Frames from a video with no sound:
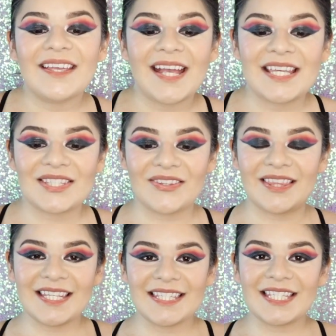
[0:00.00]
guys, so
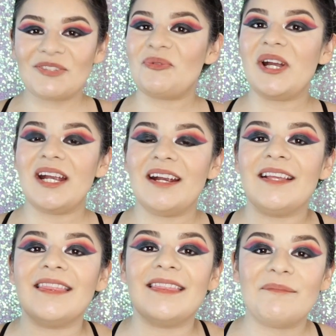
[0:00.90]
this is
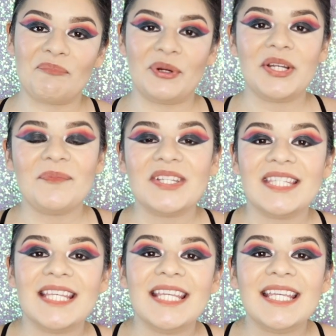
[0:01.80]
where pretty much the